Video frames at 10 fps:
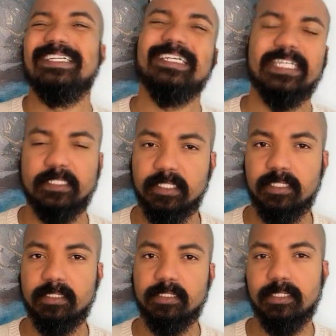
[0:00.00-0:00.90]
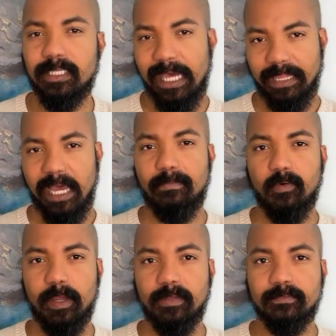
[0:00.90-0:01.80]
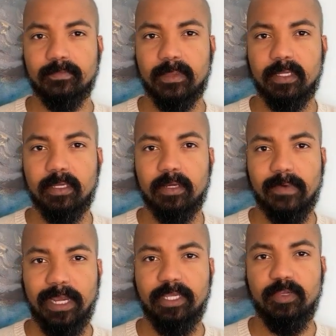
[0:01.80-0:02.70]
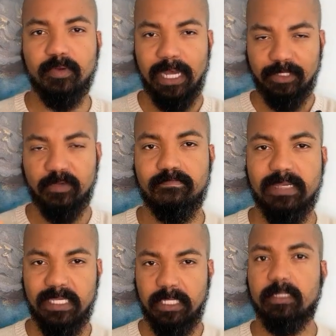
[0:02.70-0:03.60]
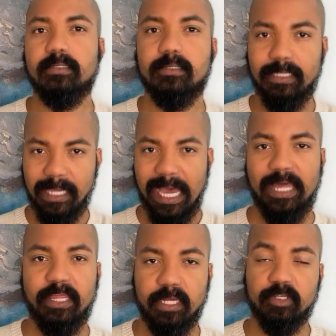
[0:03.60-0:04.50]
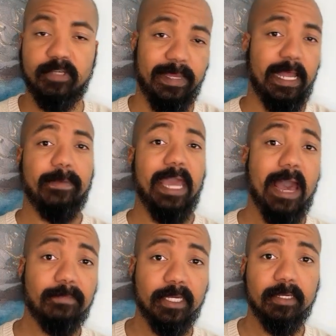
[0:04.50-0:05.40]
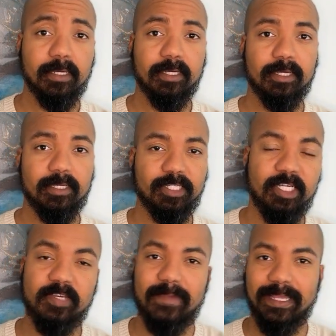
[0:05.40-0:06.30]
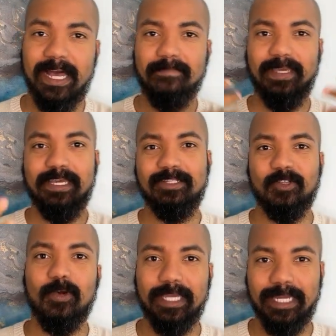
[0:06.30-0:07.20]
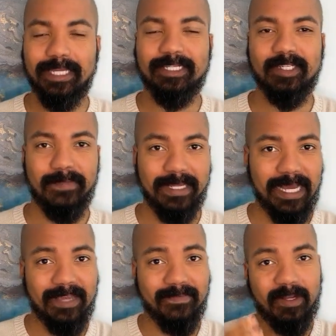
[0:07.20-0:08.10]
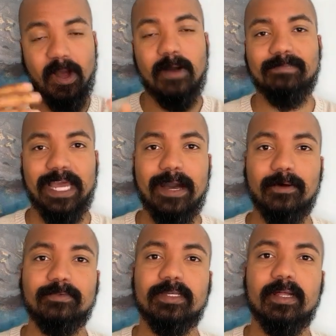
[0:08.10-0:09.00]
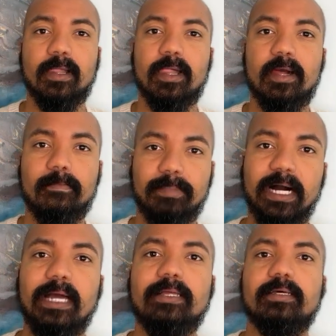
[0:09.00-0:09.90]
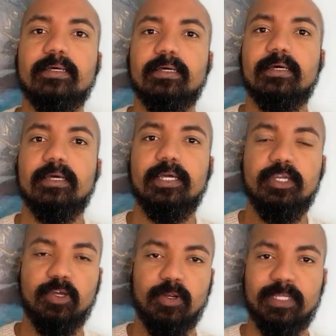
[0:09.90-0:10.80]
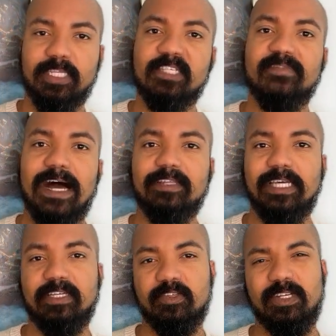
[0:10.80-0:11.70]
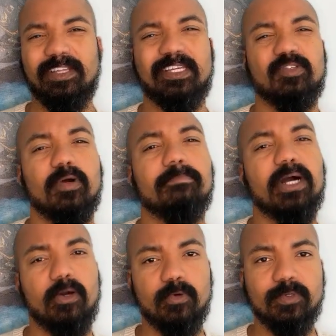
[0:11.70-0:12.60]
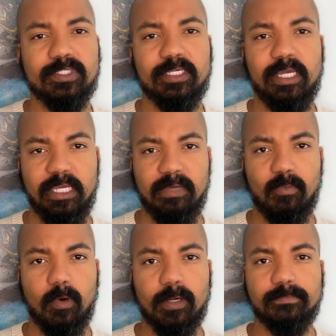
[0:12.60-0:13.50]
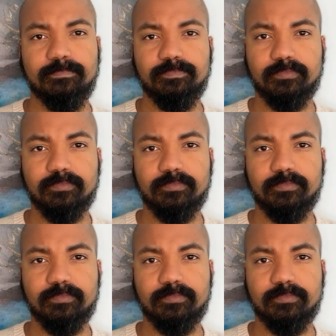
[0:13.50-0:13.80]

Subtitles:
fight against at that point, right? You guys are meeting at there. She may not be happy. You may not be enjoying it. You may not even calm down, but you're at least validating. There's nothing to oppose anymore.